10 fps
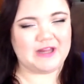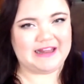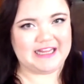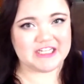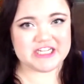
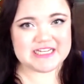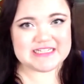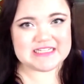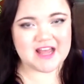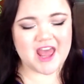
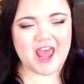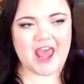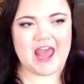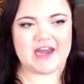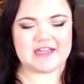religious,
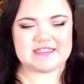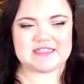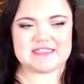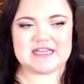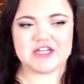and
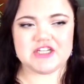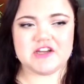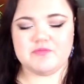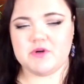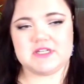it's the
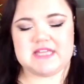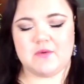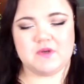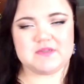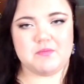section of books
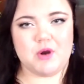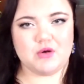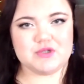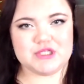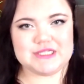that was
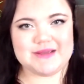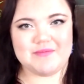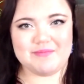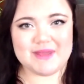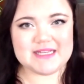most
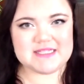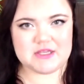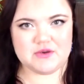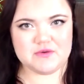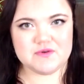
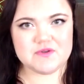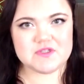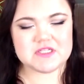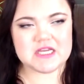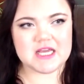
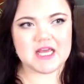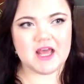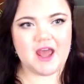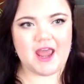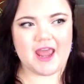misused
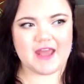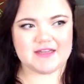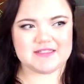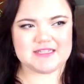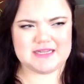
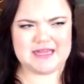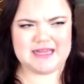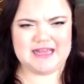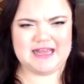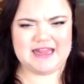and
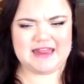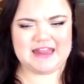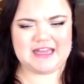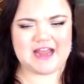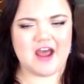
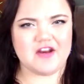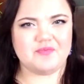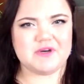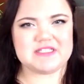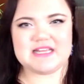the kind
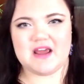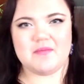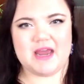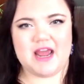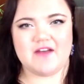of books that I
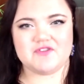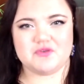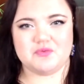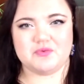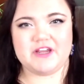might have
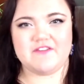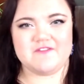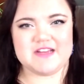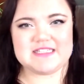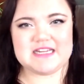to
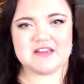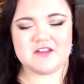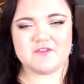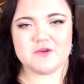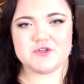revisit in
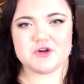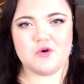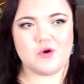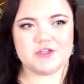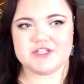the
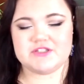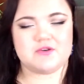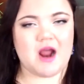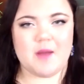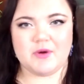future or just
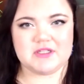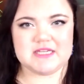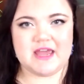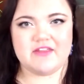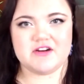scrap
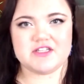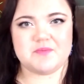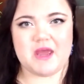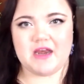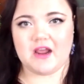altogether,
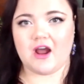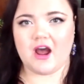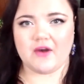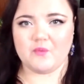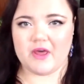depending
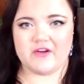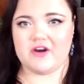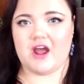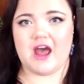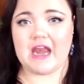on whether
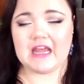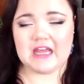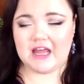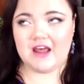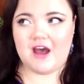or not
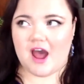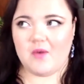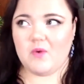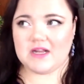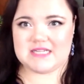I
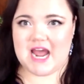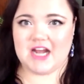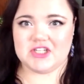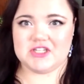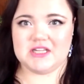want to
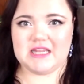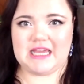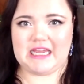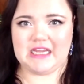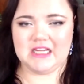
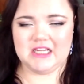actually